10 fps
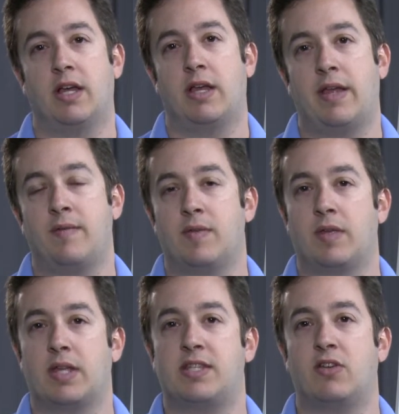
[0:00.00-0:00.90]
And
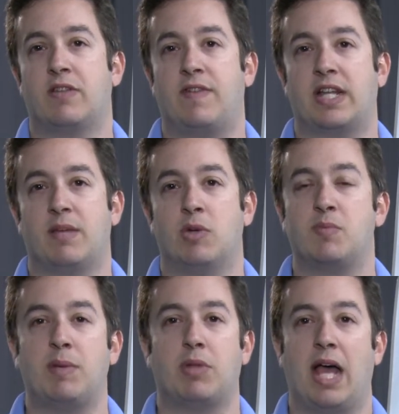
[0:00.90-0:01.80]
considering the fact that most
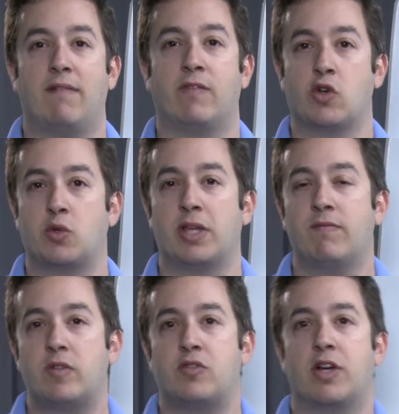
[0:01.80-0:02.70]
people have virtual
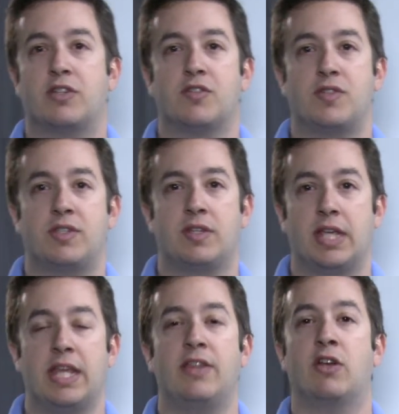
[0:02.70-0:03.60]
infrastructures
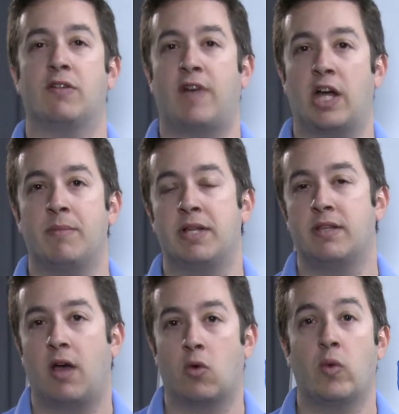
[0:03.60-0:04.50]
in their environment
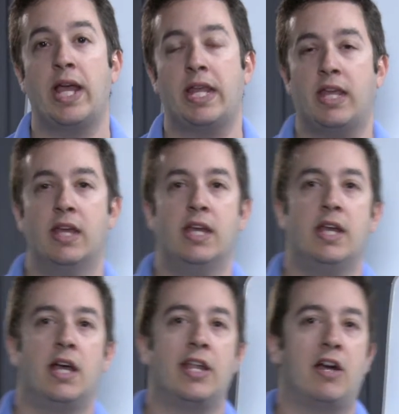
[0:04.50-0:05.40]
already,
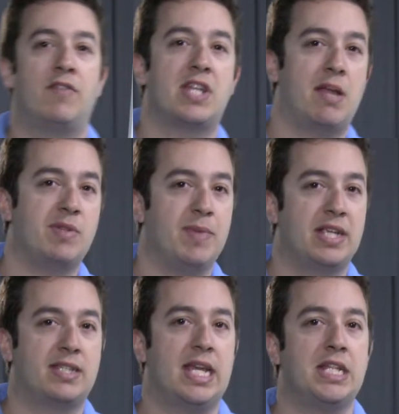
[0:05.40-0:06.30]
it oftentimes
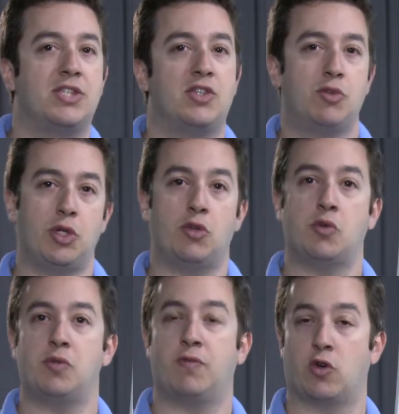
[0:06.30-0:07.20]
makes sense to
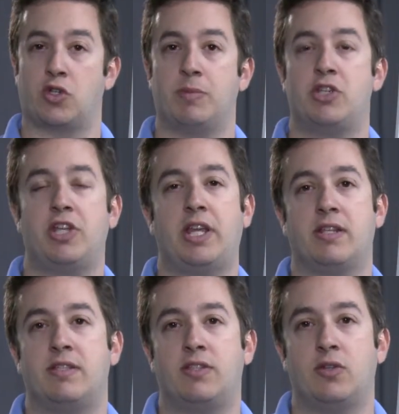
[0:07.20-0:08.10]
use virtual
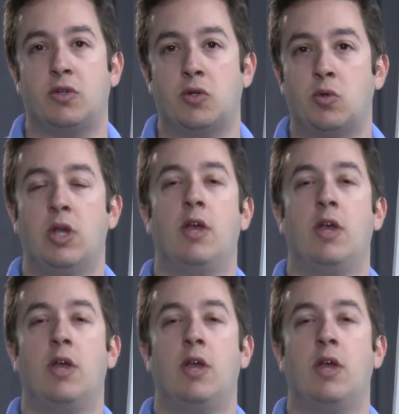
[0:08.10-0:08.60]
machines to